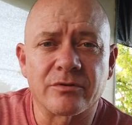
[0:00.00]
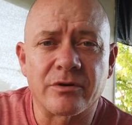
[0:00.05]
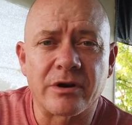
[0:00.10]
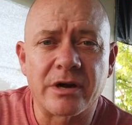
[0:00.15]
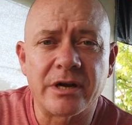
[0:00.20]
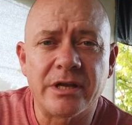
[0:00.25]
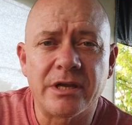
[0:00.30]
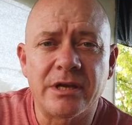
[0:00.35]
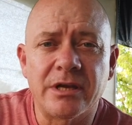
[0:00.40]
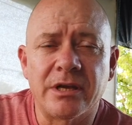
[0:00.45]

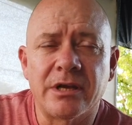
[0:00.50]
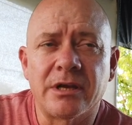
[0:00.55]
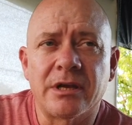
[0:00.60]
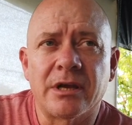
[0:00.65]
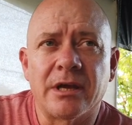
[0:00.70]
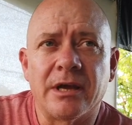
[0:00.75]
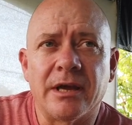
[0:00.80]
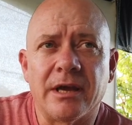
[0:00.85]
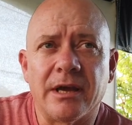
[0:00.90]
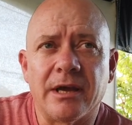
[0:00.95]
already,
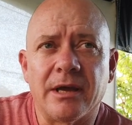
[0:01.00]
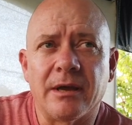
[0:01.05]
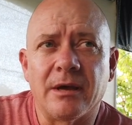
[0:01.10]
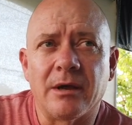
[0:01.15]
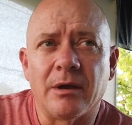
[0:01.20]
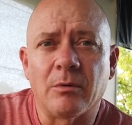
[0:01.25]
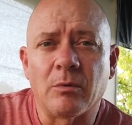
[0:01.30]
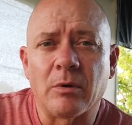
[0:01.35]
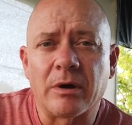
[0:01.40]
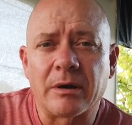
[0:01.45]

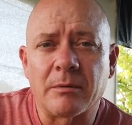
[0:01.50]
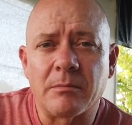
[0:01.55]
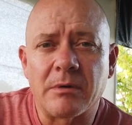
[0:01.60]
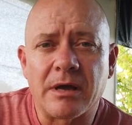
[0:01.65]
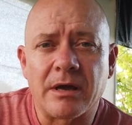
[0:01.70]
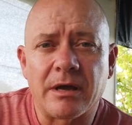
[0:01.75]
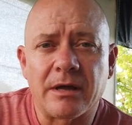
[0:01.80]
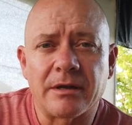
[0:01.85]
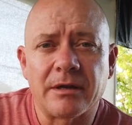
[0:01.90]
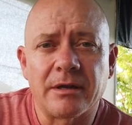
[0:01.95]
one
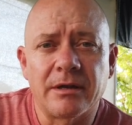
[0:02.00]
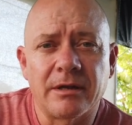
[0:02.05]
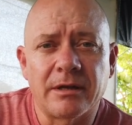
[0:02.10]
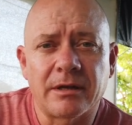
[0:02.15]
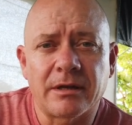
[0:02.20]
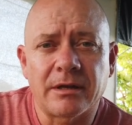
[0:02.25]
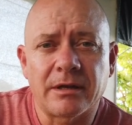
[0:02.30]
about